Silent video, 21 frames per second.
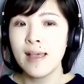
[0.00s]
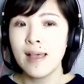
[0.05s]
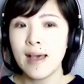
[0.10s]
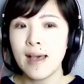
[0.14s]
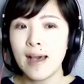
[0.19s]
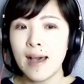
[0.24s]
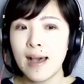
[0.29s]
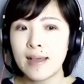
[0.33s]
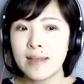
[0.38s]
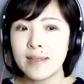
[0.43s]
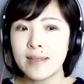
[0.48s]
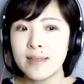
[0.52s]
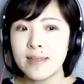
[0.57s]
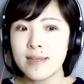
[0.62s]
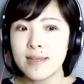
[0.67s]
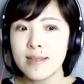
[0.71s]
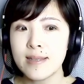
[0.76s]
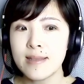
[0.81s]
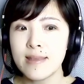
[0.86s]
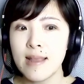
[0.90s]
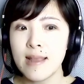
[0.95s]
And
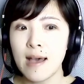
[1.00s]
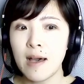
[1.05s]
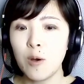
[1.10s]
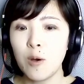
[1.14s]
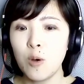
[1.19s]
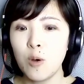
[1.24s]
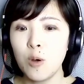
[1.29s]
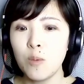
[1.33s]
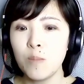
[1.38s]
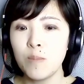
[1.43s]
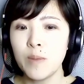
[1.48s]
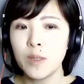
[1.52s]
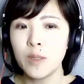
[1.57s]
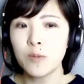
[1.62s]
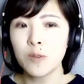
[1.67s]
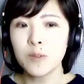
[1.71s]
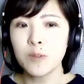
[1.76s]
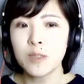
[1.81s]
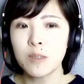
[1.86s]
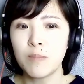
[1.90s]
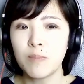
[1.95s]
now
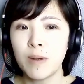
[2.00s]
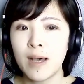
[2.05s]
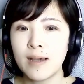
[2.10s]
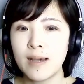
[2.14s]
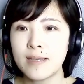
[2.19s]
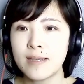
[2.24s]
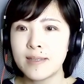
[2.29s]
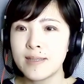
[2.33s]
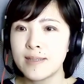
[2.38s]
mineral supply is